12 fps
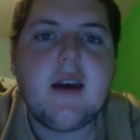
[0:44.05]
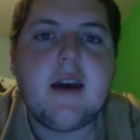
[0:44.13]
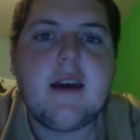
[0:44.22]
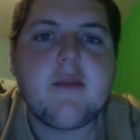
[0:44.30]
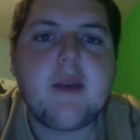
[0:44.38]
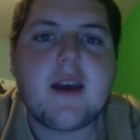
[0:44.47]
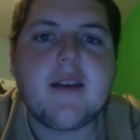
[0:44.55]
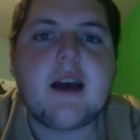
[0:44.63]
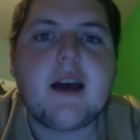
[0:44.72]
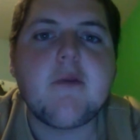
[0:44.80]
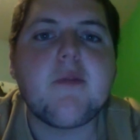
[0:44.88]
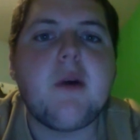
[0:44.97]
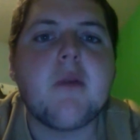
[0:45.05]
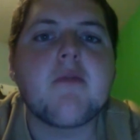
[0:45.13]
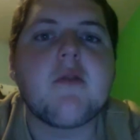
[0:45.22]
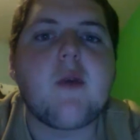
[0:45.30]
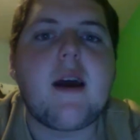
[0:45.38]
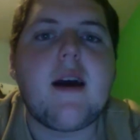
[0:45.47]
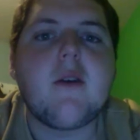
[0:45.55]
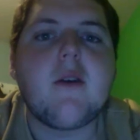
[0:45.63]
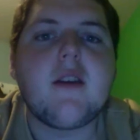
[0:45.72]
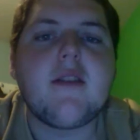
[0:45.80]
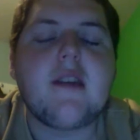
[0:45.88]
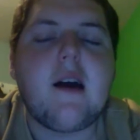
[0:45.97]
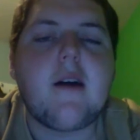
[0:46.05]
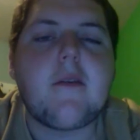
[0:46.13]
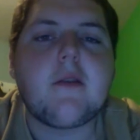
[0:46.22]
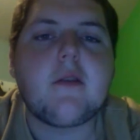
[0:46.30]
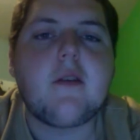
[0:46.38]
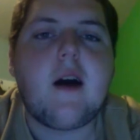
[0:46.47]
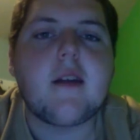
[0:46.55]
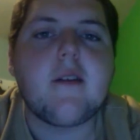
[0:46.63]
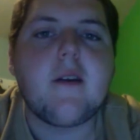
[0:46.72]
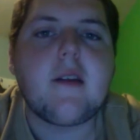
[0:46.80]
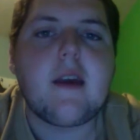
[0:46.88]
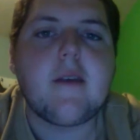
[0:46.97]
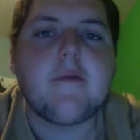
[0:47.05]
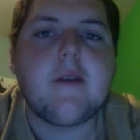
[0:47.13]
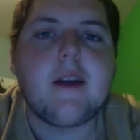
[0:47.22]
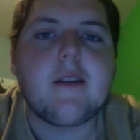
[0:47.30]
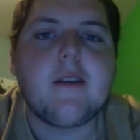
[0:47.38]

It's because I was bumped around and stuff a lot during the event.